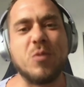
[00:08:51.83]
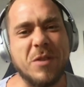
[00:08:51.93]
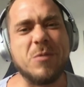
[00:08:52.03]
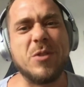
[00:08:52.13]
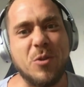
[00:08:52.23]

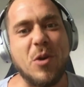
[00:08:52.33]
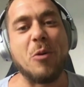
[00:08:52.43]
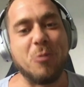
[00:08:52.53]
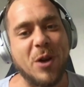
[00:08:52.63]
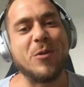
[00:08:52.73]
little
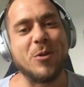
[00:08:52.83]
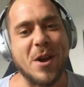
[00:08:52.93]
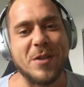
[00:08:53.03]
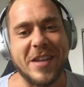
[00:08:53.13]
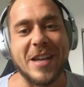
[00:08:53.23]
while rougher
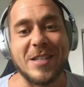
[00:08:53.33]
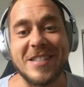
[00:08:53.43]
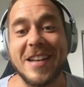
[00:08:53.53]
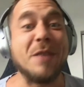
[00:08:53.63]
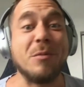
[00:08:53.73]
around the
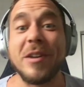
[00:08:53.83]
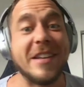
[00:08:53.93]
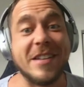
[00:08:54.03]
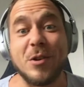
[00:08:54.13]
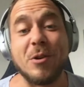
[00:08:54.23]
edges, and I
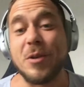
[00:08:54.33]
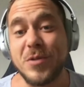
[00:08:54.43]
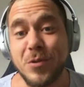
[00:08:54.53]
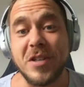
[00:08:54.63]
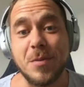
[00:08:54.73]
really didn't know what I
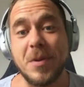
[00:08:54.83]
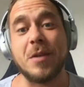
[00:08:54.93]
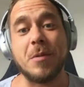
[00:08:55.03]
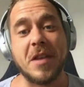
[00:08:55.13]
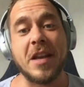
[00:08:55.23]
was doing to
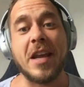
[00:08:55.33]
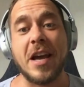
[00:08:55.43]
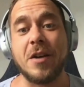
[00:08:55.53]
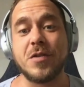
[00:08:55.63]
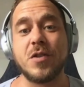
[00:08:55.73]
begin with
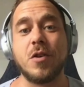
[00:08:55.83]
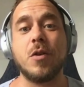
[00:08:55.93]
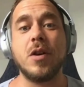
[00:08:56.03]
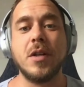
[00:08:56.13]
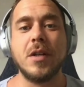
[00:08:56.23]
anyhow.
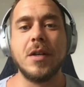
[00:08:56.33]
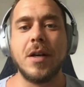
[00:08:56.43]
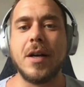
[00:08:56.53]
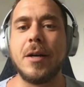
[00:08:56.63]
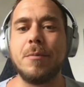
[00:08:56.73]
So
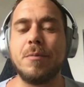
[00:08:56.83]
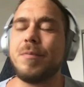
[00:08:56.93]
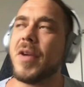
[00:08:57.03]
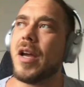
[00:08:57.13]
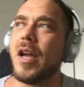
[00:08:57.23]

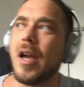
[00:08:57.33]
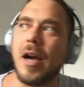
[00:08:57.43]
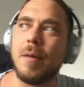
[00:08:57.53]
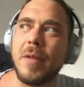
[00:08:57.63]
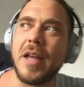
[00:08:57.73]
I'm
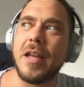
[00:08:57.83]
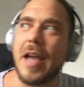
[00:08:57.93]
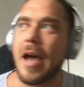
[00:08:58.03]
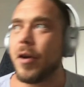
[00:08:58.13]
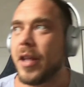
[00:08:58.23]

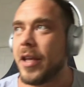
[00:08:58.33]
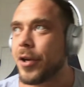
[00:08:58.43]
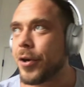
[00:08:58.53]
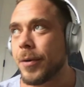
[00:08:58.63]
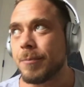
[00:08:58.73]
like out
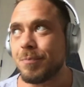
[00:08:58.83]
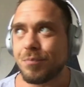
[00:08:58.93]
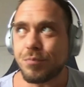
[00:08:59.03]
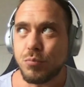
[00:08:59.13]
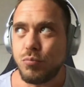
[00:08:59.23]
here
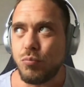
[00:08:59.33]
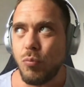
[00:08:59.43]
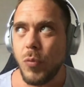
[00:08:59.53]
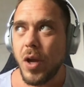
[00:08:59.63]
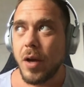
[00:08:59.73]

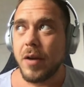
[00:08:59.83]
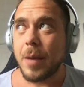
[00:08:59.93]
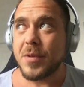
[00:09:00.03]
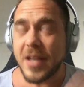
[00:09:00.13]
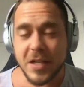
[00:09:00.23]

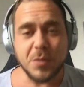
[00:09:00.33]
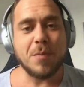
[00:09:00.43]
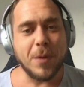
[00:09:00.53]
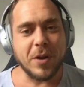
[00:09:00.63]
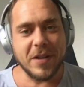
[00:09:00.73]
obsessed
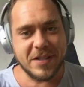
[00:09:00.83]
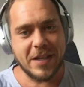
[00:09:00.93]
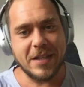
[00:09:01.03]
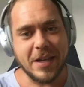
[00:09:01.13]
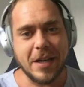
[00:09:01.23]
with
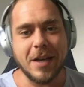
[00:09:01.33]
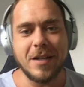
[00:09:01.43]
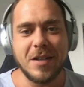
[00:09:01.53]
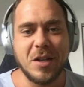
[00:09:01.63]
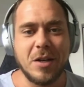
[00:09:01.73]
the
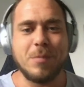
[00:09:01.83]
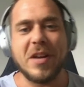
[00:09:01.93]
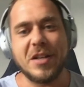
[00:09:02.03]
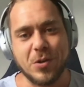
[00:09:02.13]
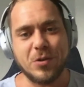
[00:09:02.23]
idea,
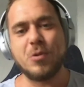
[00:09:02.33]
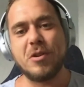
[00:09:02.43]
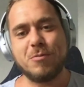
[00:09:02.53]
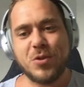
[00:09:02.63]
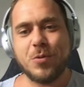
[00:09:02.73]
but I don't know
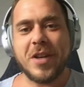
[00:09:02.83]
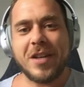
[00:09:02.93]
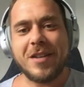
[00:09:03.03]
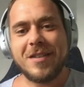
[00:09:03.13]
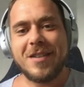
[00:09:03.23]
what I'm
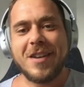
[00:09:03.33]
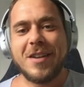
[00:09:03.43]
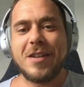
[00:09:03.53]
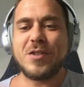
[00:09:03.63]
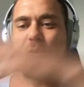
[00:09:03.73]
doing.
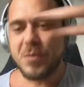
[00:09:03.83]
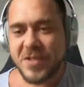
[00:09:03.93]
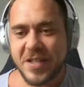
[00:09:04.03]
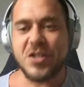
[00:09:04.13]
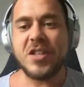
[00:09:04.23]
And so I'm
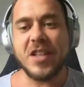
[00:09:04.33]
stitching